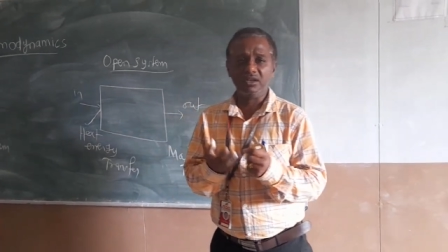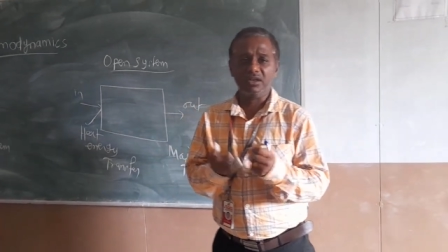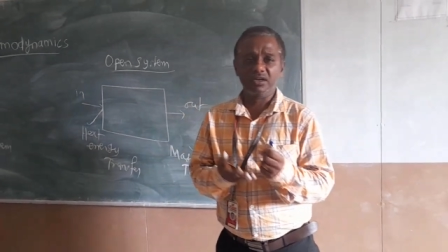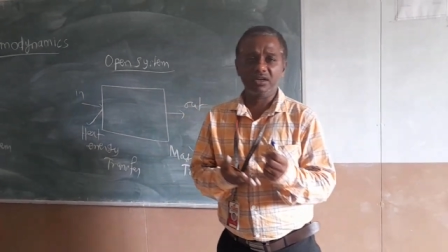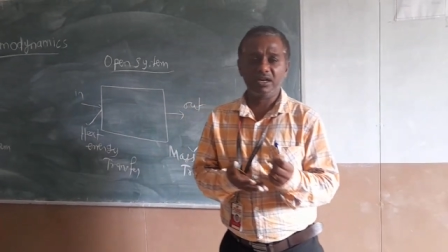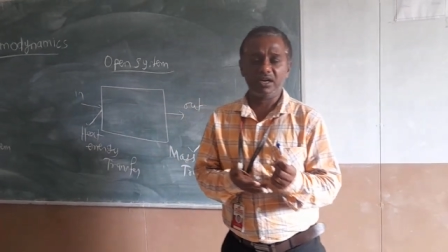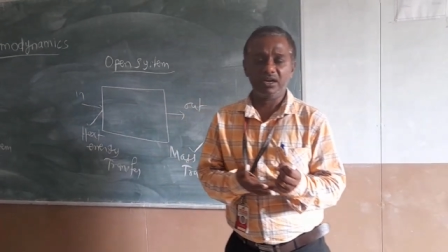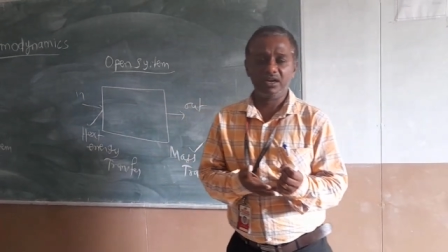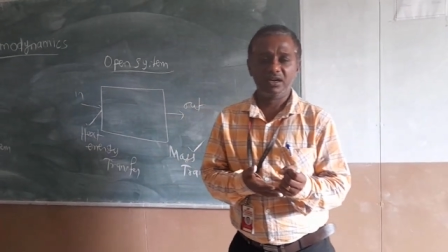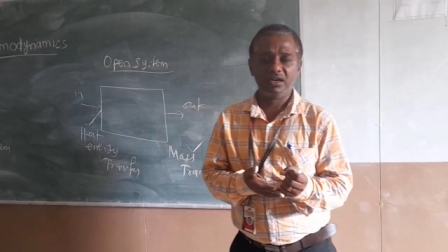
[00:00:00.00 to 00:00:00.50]

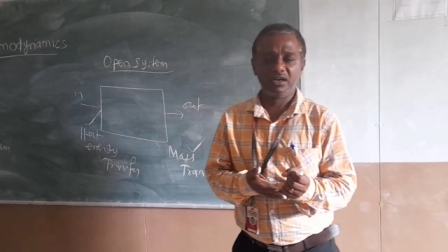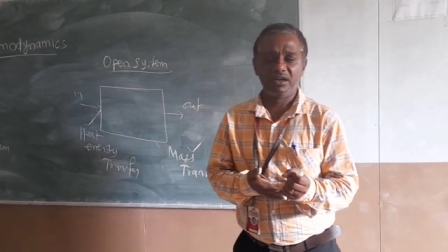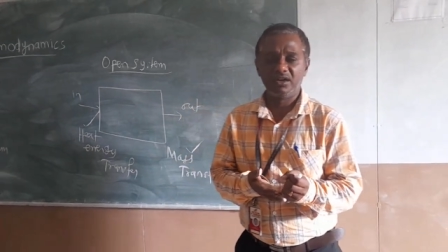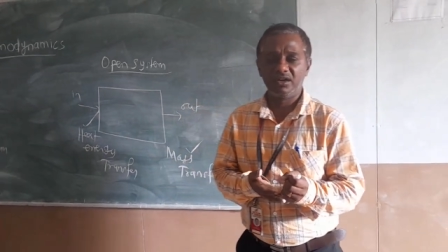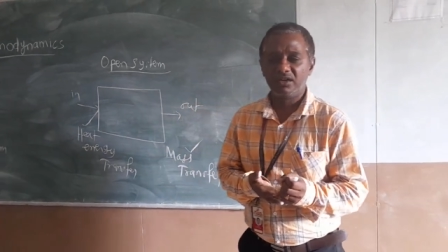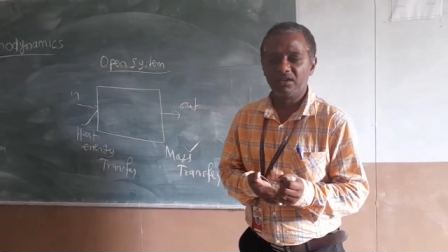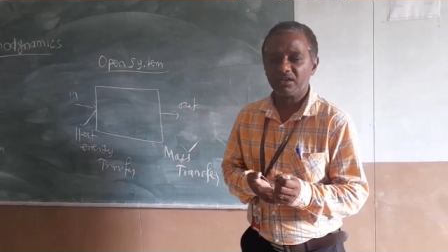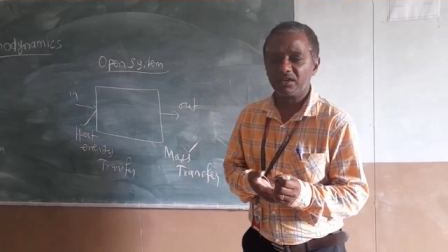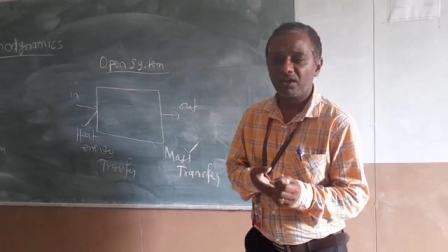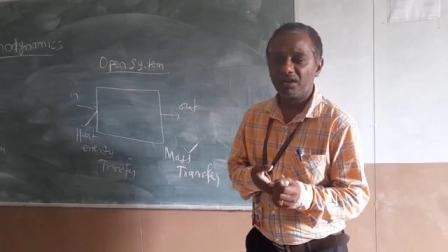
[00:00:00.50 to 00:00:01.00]

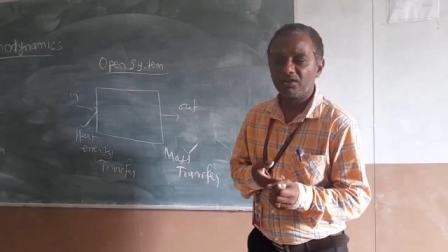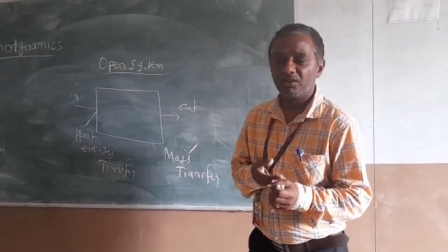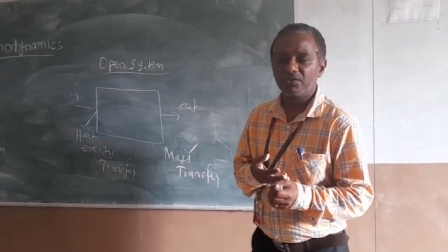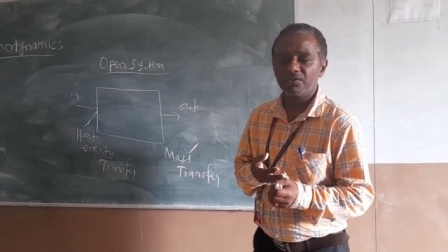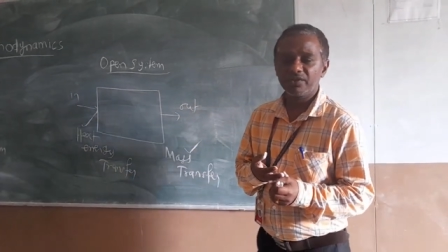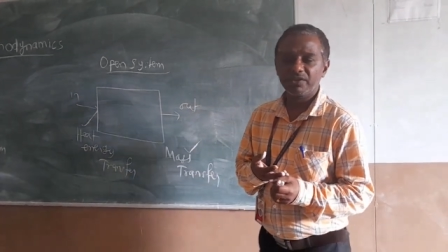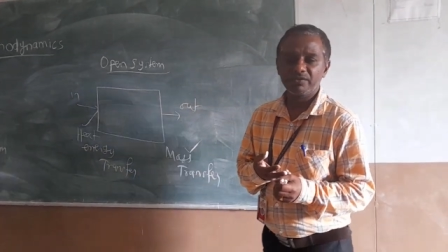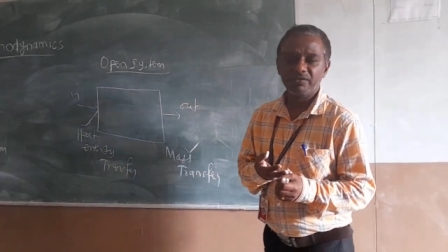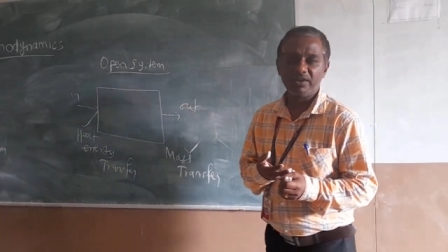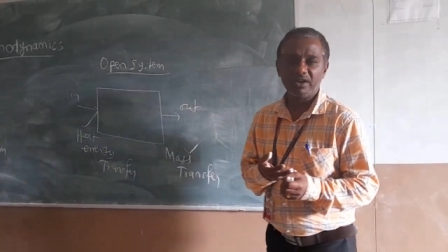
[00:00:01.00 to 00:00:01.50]

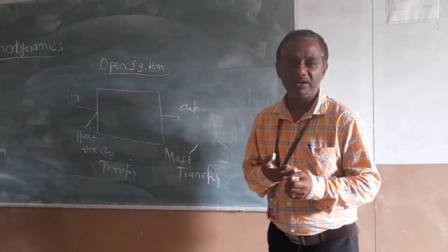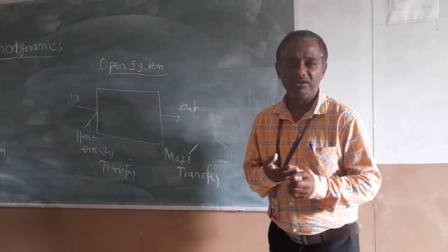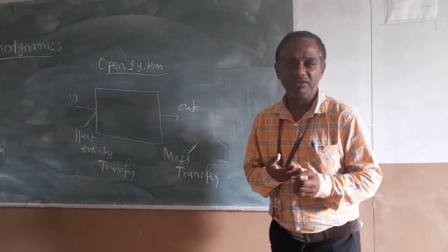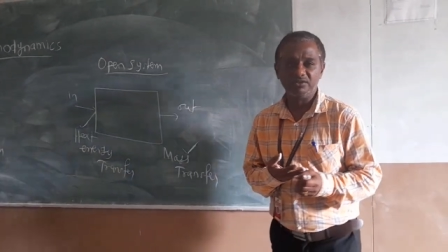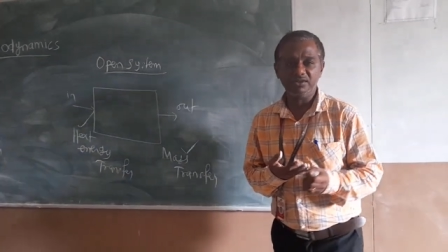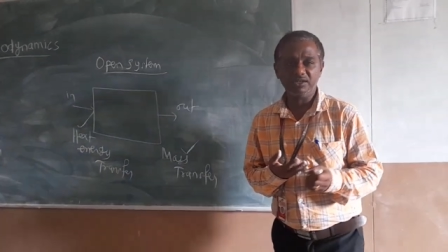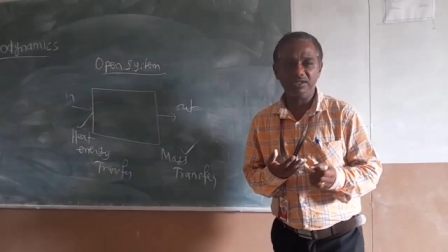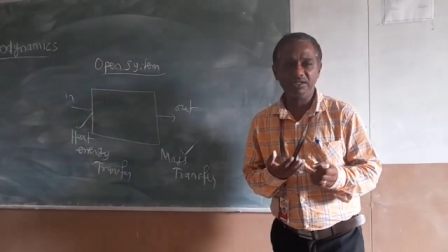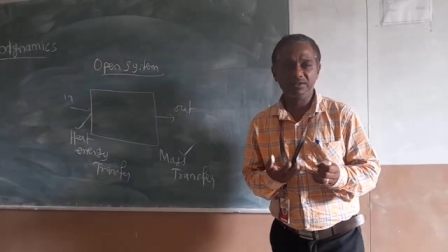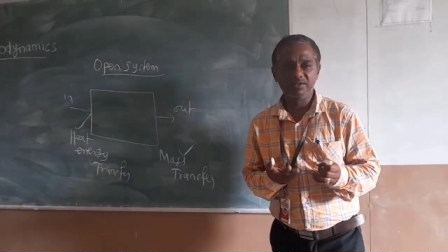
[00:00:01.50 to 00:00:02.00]
calorific value,
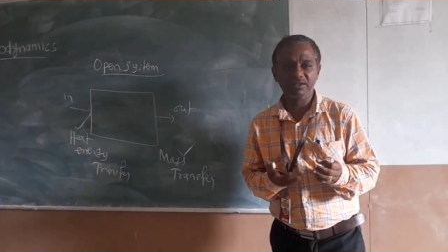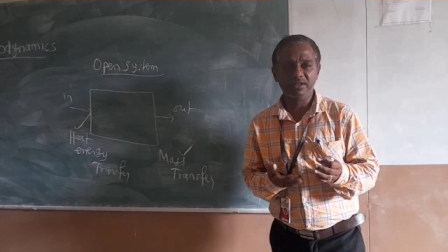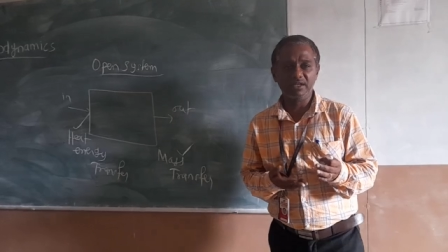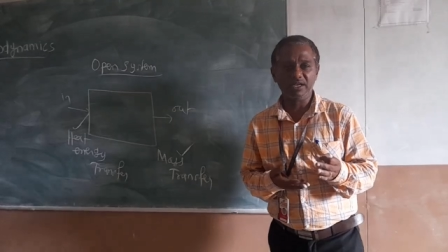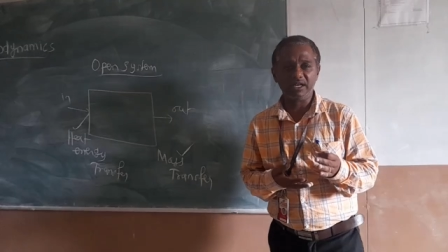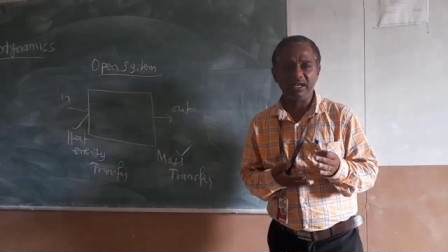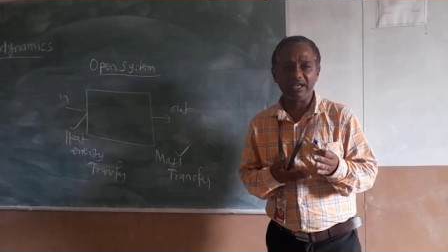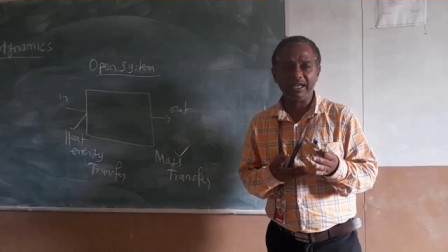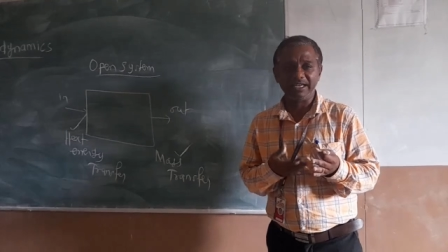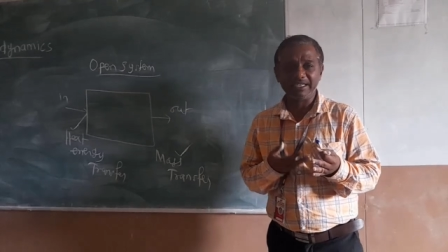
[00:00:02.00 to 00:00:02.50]
that
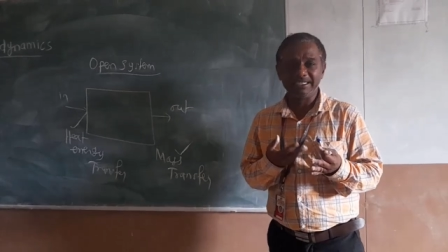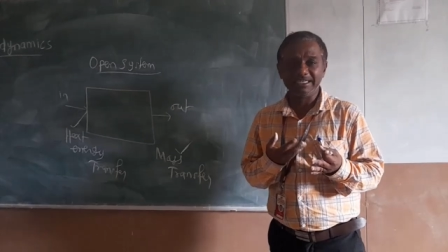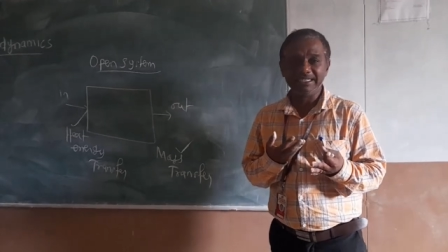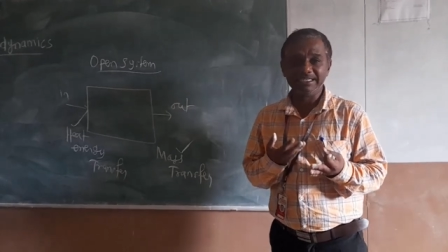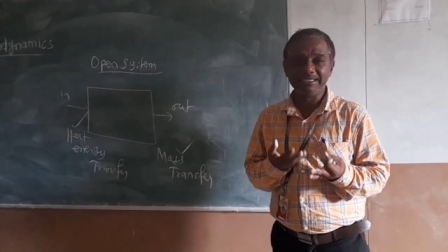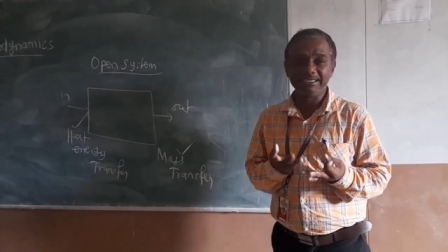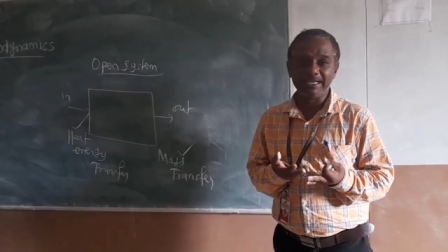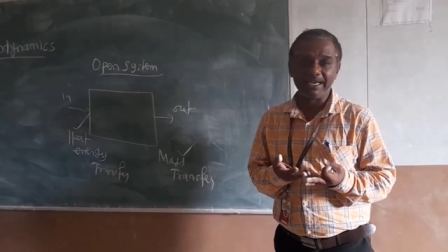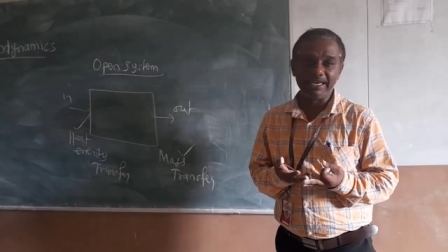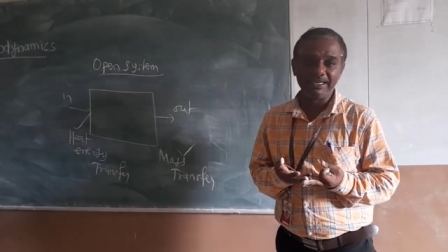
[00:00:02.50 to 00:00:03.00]
is
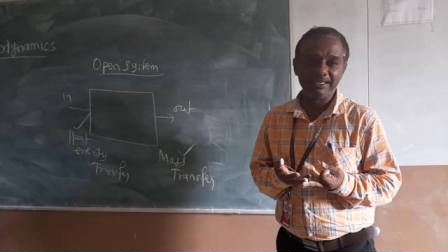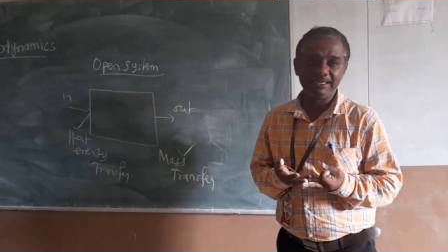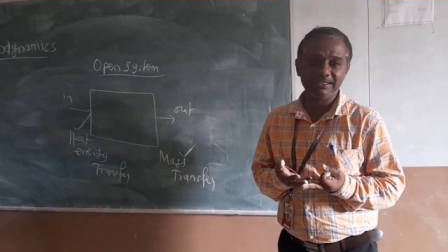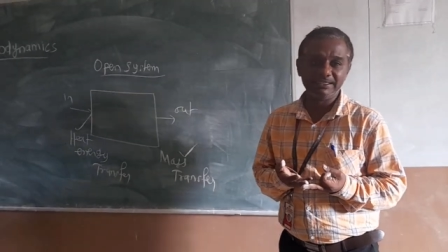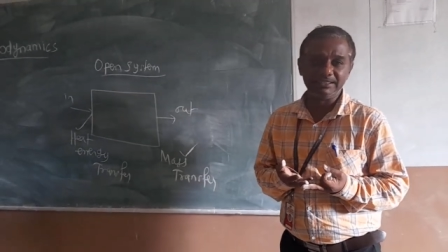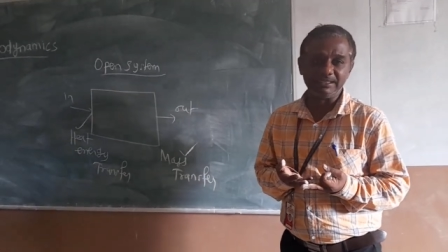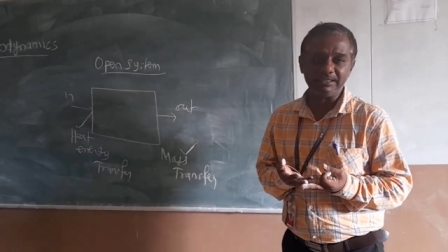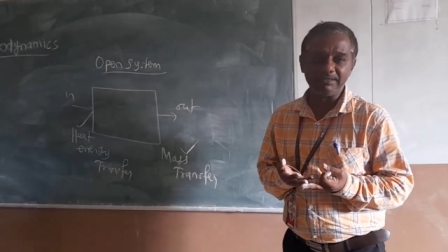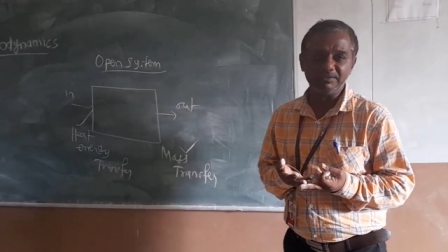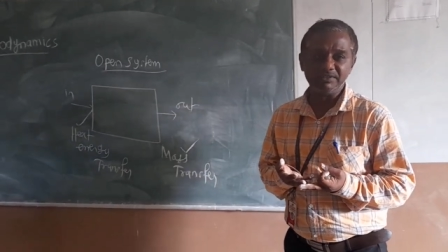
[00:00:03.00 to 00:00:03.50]
heat
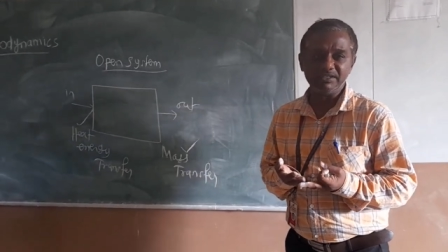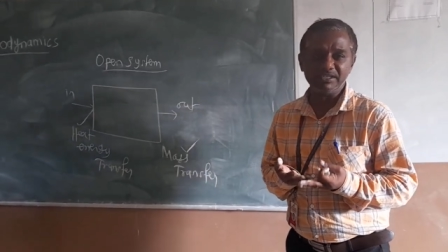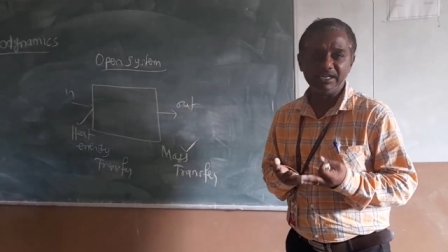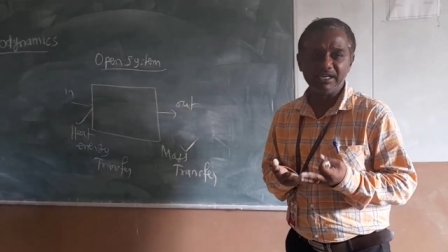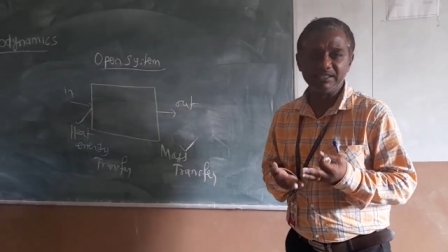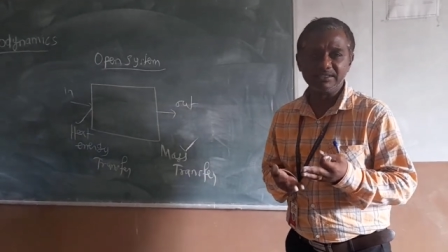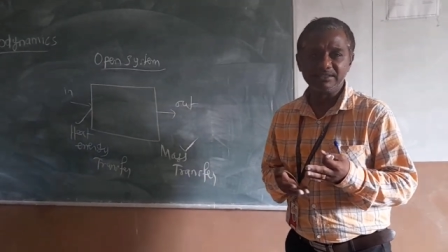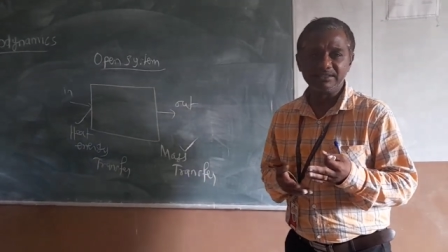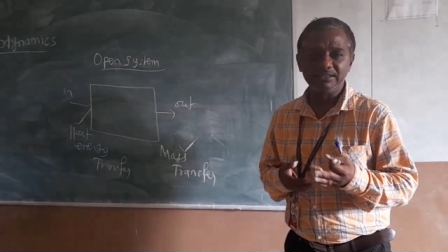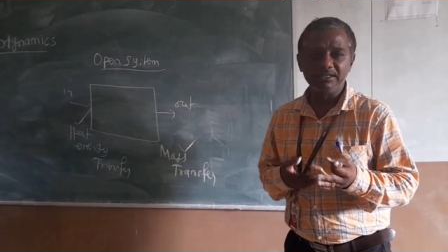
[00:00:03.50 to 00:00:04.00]
energy, which
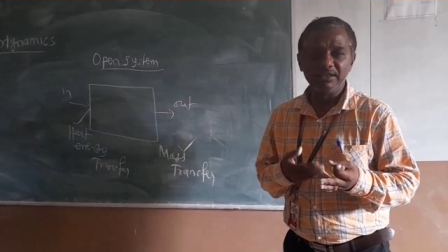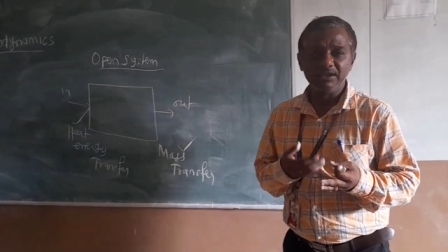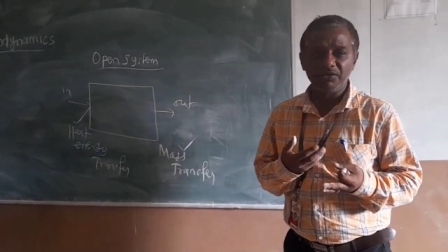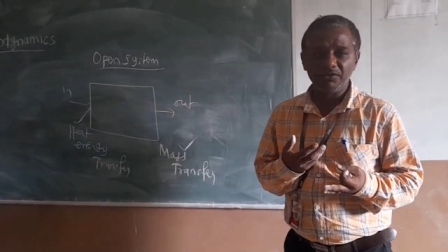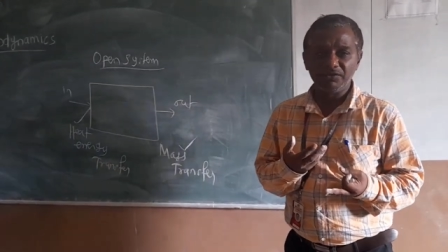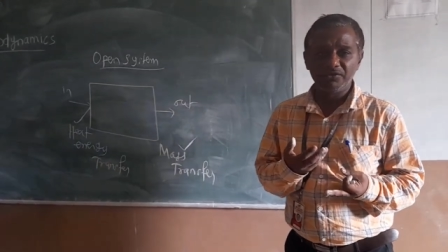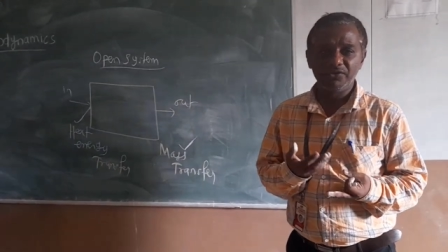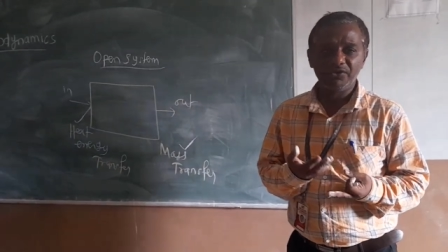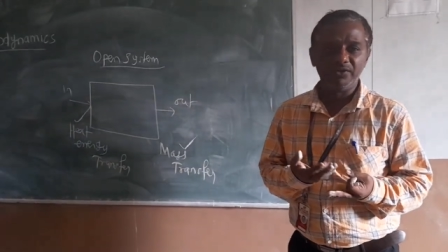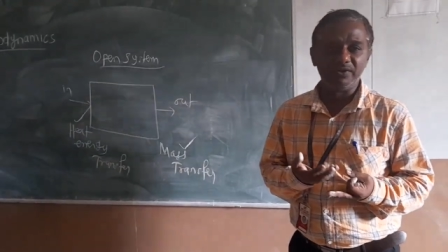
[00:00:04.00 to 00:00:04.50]
has
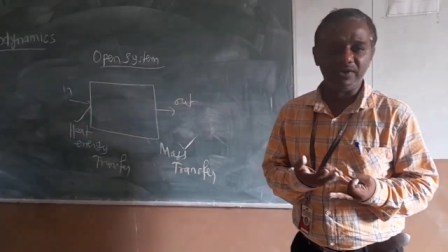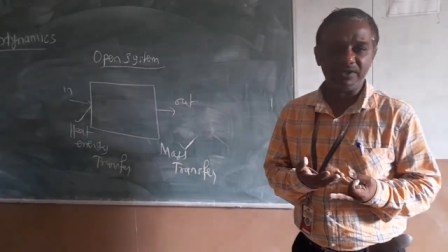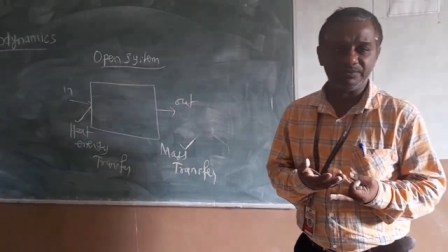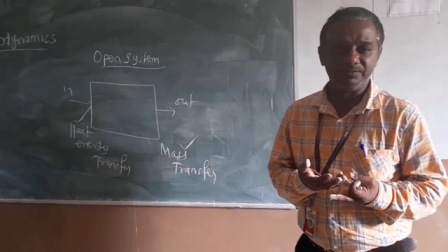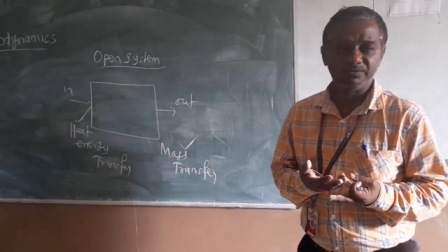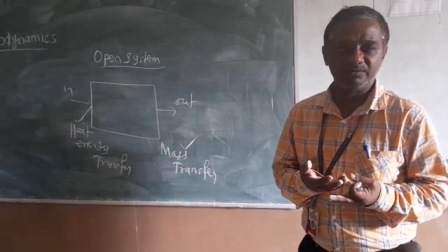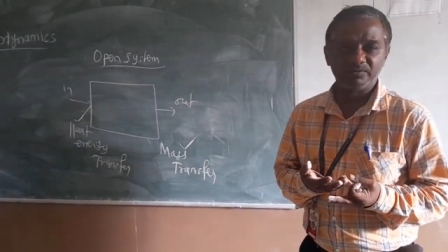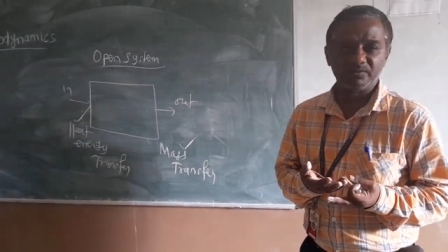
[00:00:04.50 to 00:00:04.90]
fuel.